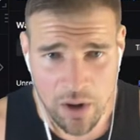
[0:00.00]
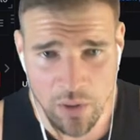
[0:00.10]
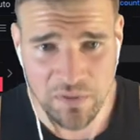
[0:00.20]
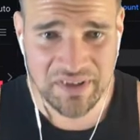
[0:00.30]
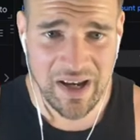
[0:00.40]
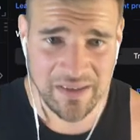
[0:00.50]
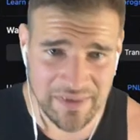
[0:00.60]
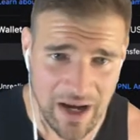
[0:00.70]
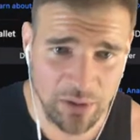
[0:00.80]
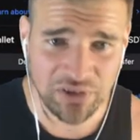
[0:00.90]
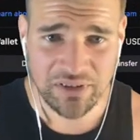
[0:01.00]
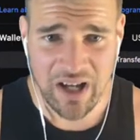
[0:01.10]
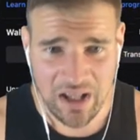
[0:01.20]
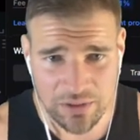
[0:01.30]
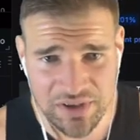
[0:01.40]
over
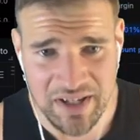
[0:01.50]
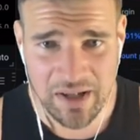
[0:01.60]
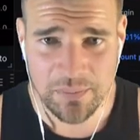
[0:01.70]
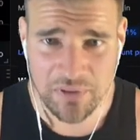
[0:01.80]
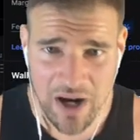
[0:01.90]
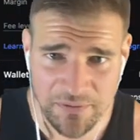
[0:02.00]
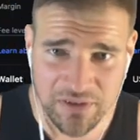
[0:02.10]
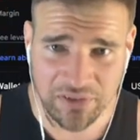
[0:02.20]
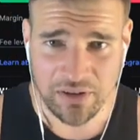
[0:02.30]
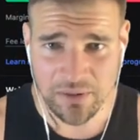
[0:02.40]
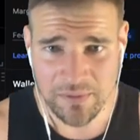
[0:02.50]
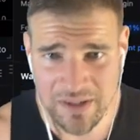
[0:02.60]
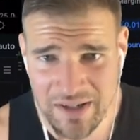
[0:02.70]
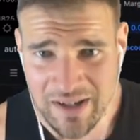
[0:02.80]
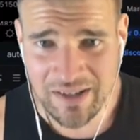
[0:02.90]
$10,000 in profits here.
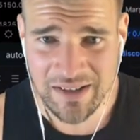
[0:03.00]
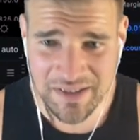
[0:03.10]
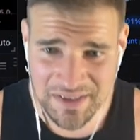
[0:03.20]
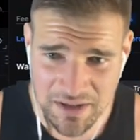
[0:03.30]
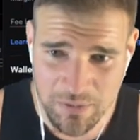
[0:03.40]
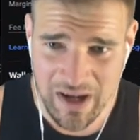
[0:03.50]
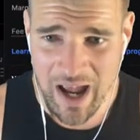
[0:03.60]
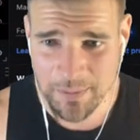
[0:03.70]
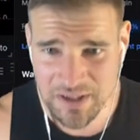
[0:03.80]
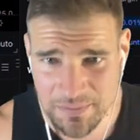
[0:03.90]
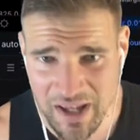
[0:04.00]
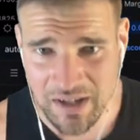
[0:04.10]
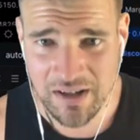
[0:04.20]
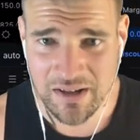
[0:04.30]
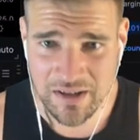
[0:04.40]
Let's see what happens, man.